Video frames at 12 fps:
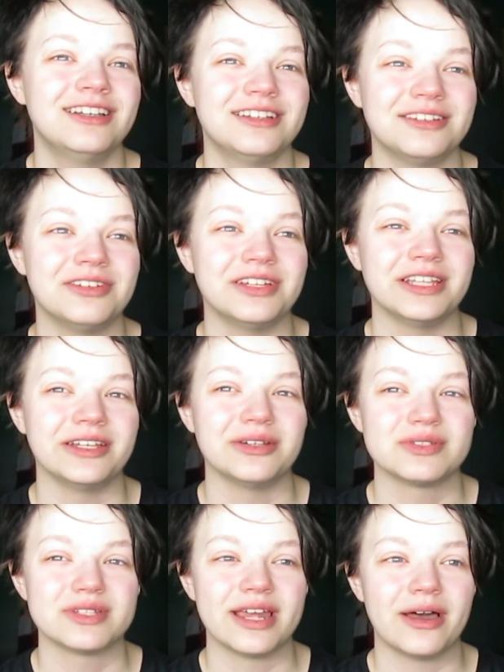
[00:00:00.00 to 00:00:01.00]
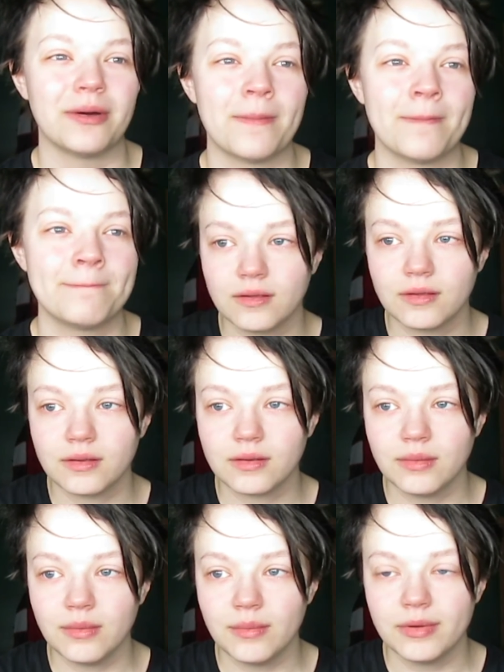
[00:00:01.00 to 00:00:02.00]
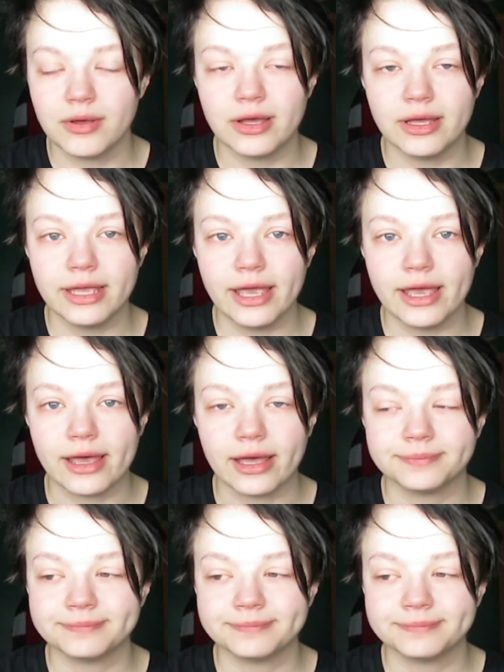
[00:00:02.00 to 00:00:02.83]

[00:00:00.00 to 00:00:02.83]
videos now. But yeah.